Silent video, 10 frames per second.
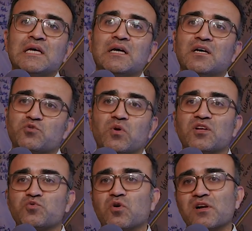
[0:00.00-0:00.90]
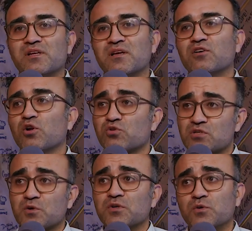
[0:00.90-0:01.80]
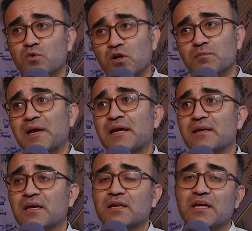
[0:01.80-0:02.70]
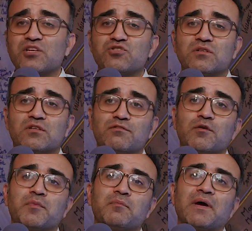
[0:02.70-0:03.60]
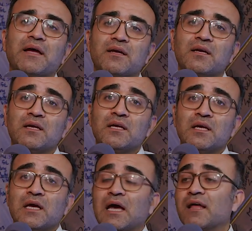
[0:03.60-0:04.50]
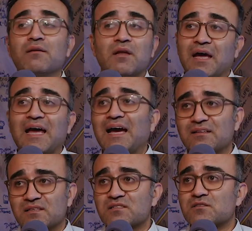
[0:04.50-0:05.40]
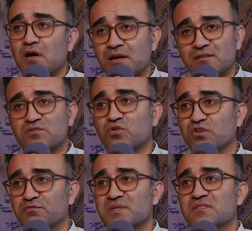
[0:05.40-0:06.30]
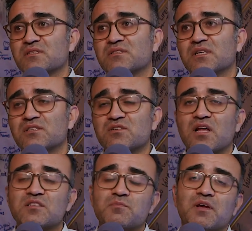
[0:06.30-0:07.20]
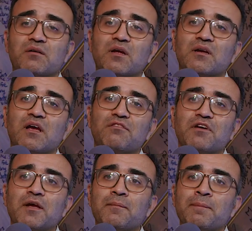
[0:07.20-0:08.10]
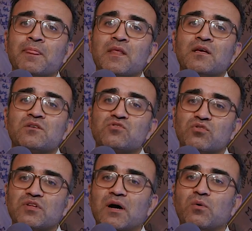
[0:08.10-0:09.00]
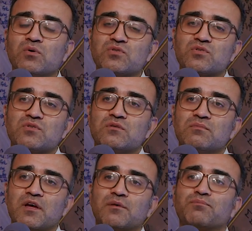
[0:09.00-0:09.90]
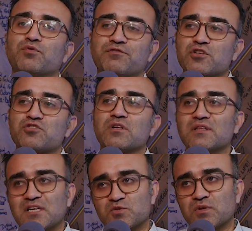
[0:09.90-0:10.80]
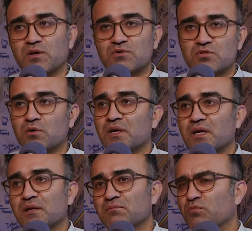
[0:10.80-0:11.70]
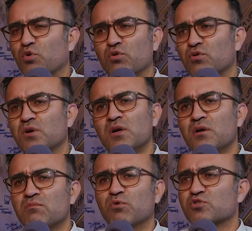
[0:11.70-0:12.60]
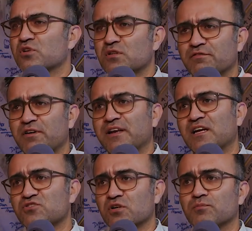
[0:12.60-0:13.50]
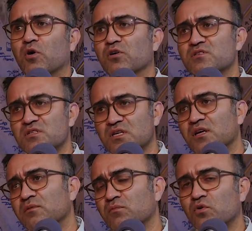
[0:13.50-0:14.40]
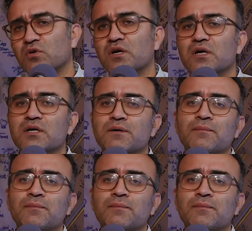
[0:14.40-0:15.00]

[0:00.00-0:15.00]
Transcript: as well as working closely with the World Bank and Asian Development Bank. And I had this side sort of business, the Slice Bakery and Cafe. So that was, and professionally, that's what I was doing, and mostly in the financial policy and more